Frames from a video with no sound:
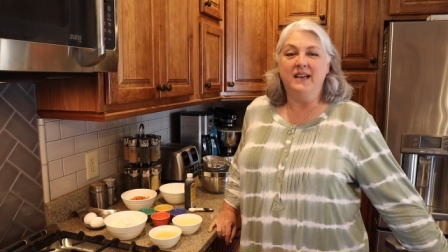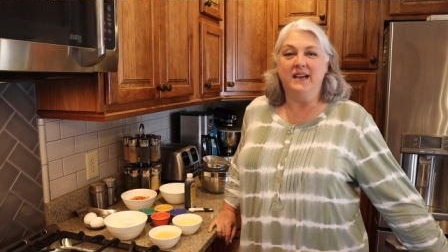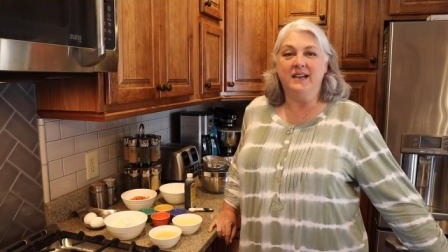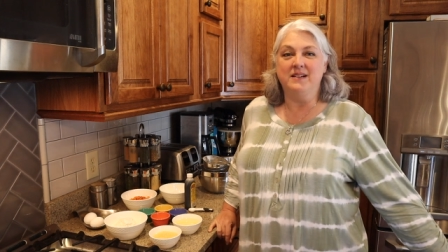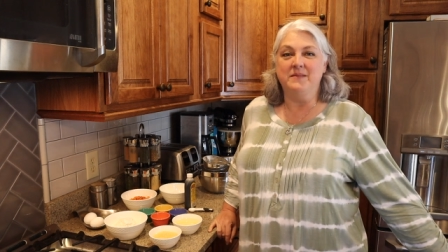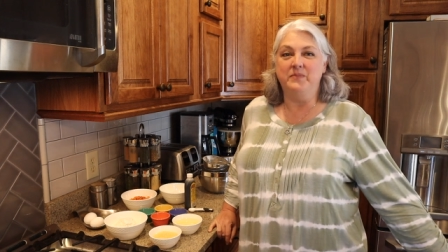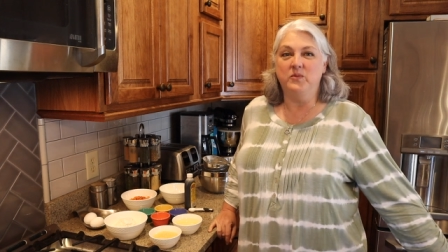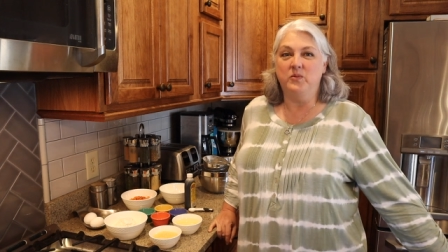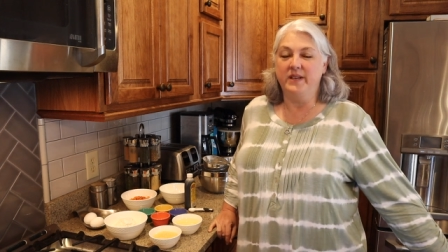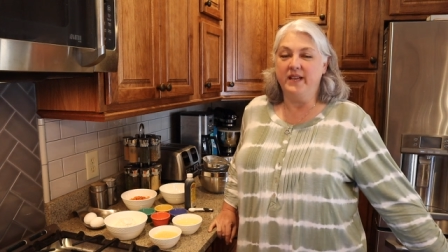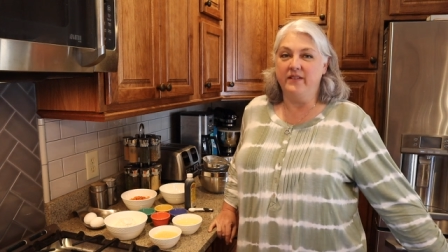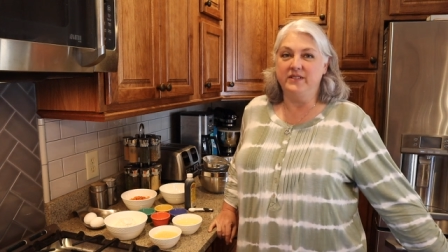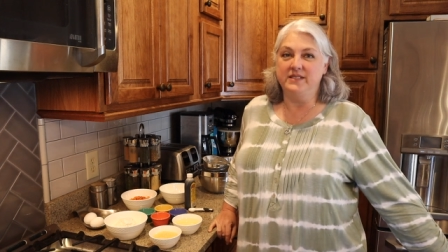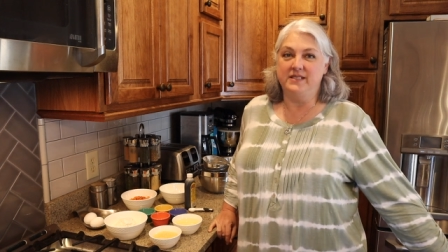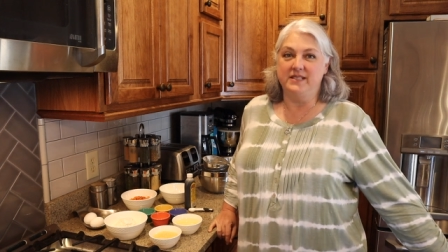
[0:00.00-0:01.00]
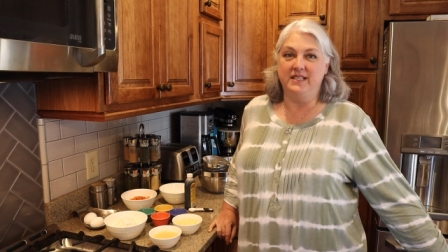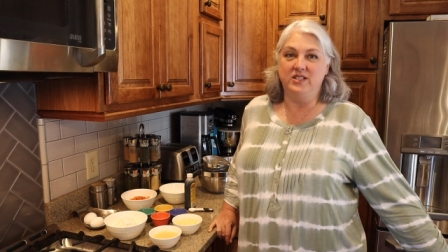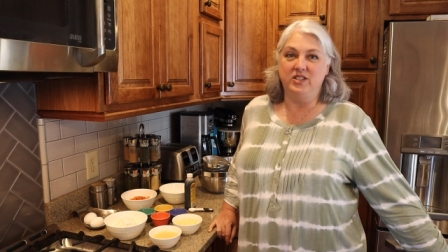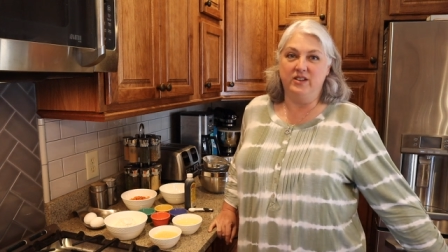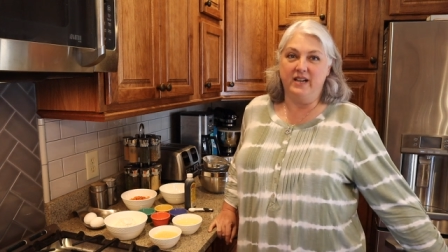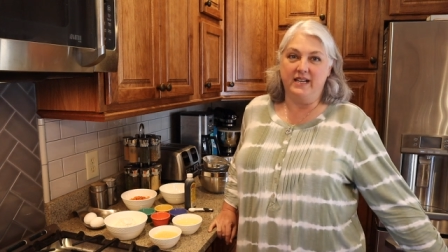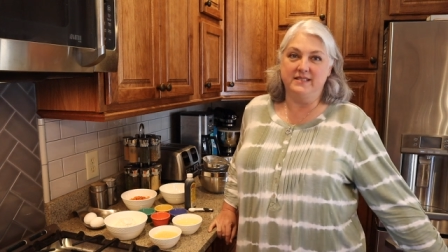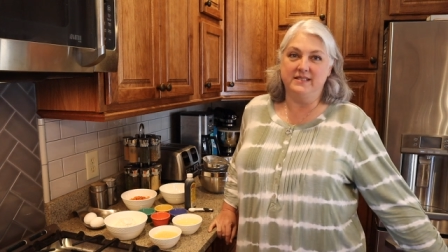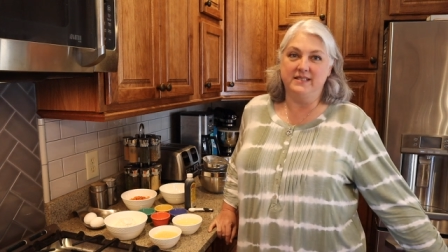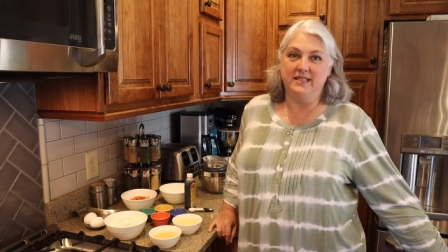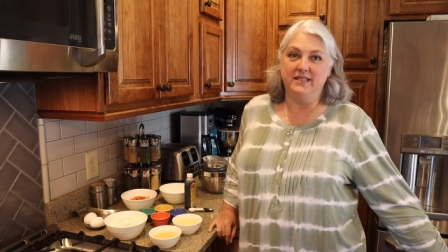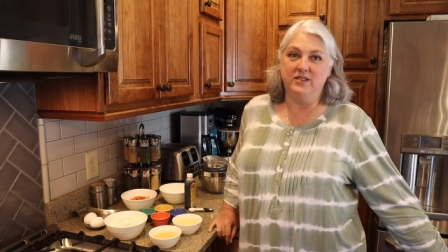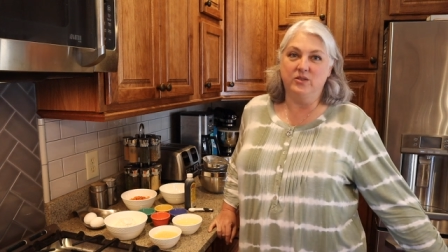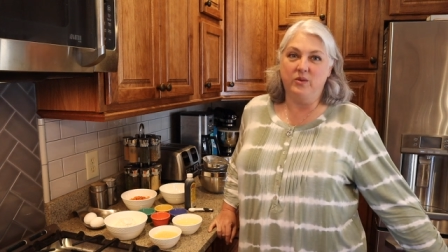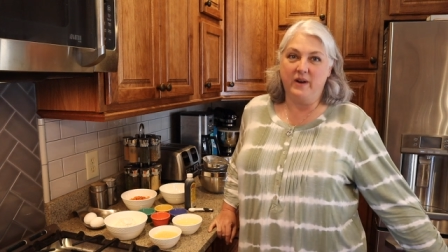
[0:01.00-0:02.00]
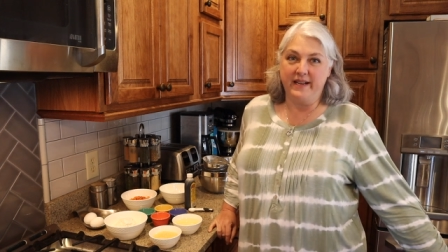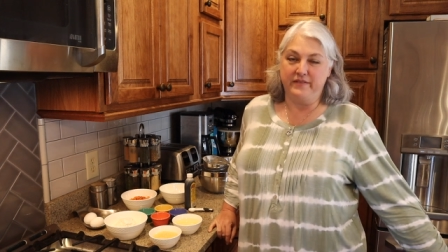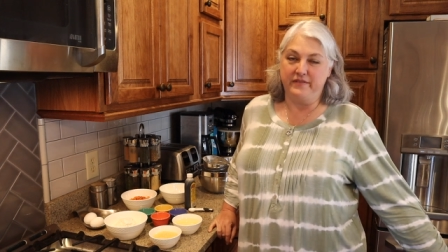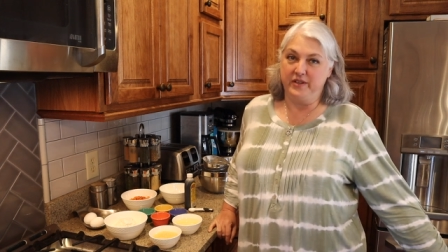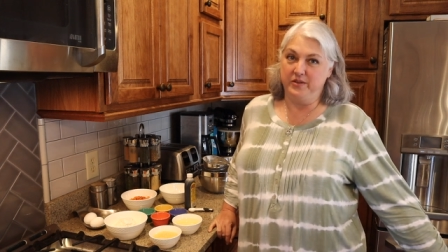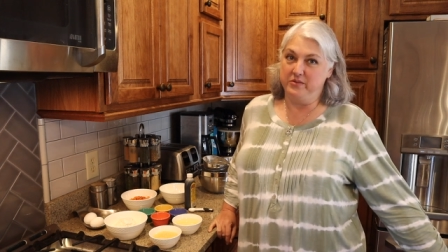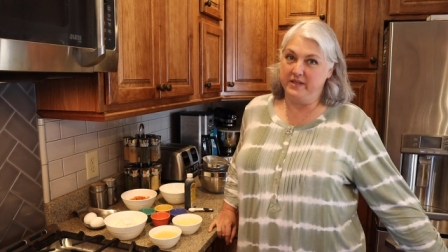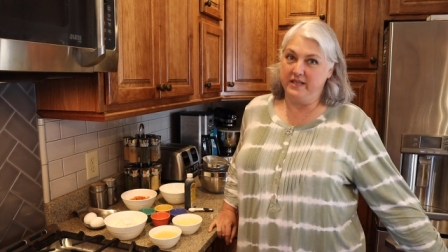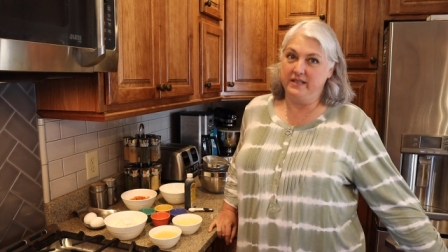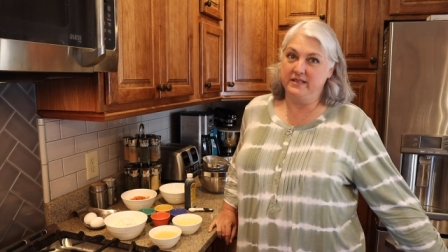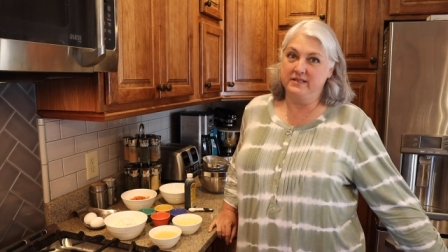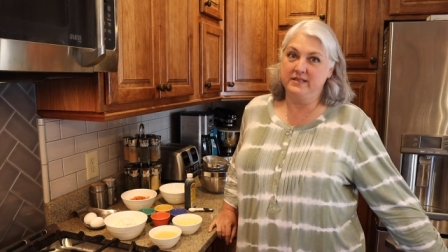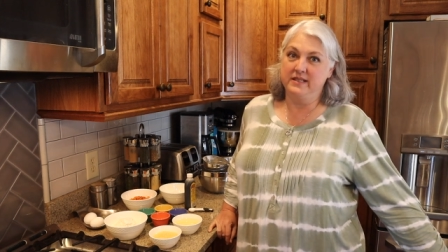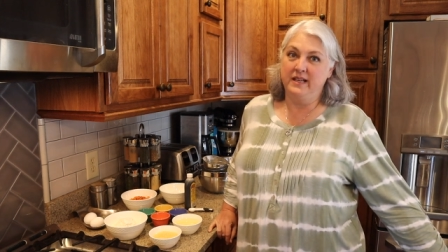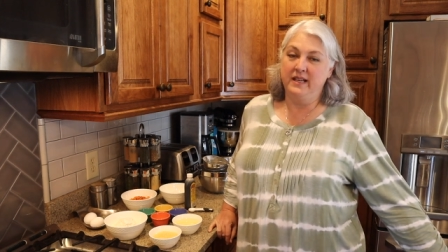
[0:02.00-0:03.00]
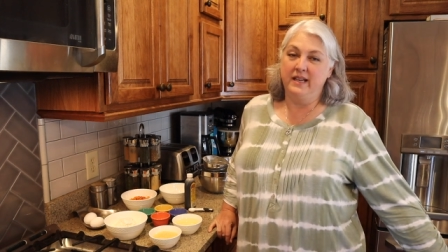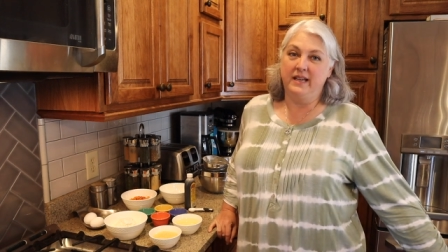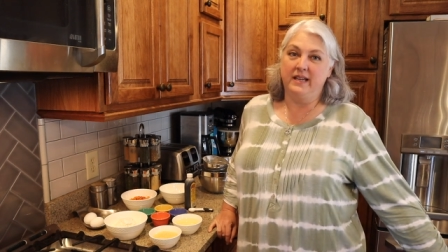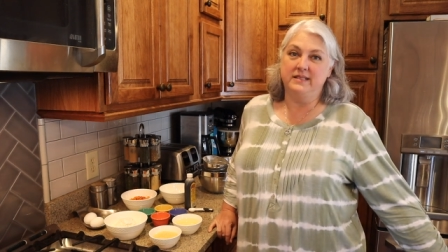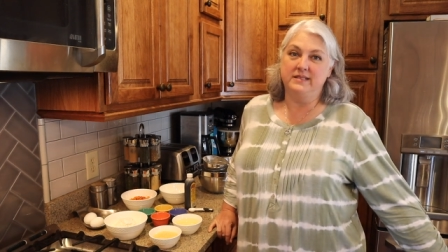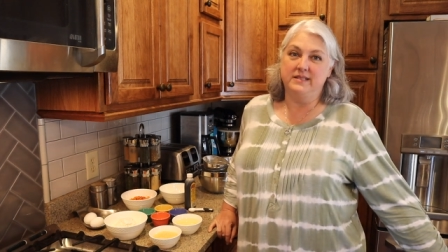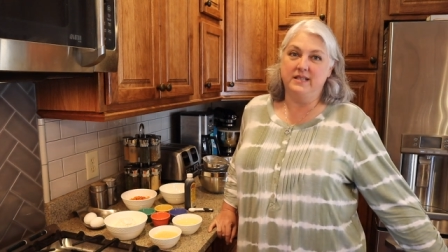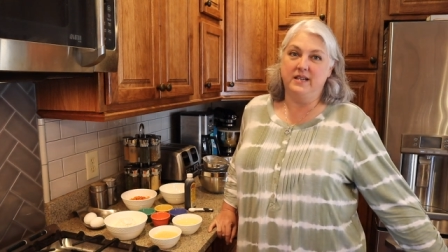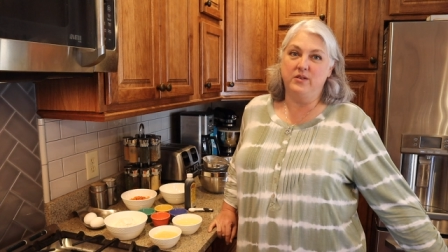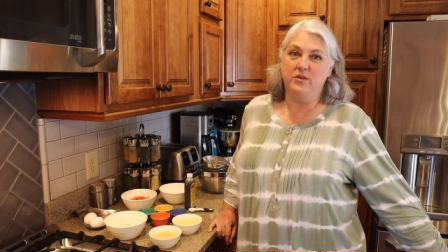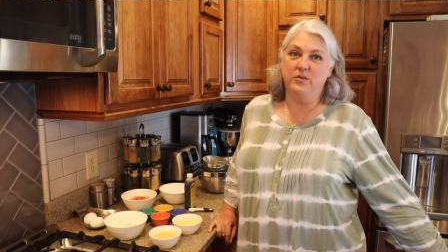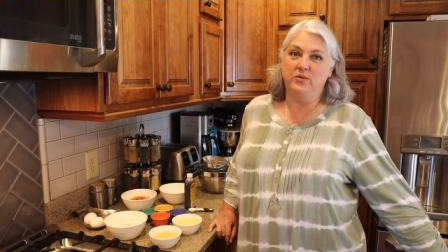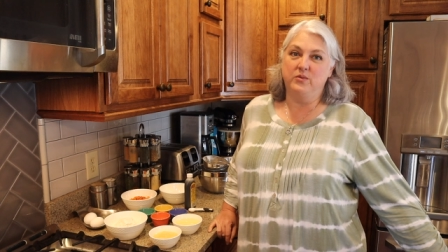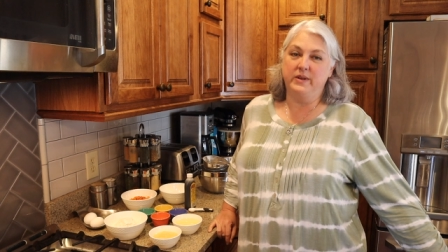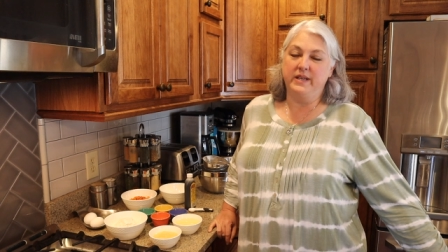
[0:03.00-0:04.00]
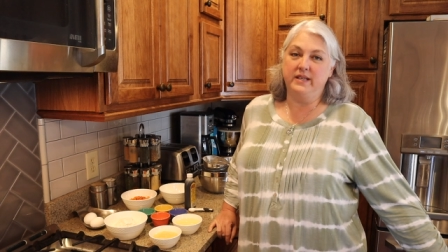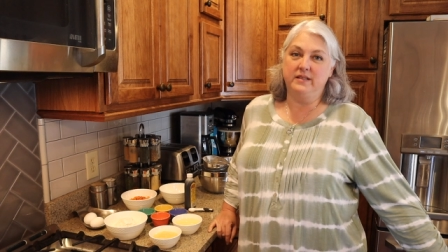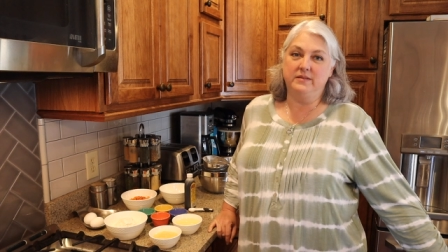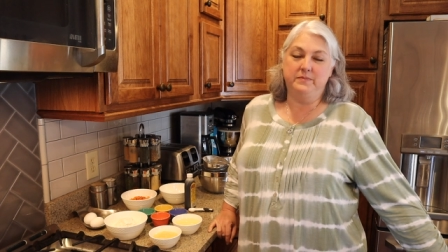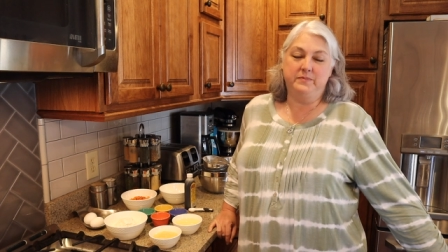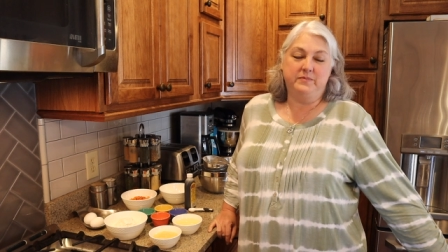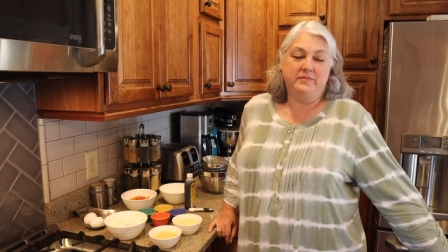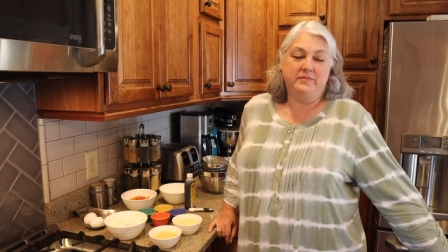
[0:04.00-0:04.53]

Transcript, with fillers: Um, we haven't seen you guys in quite a few weeks and so we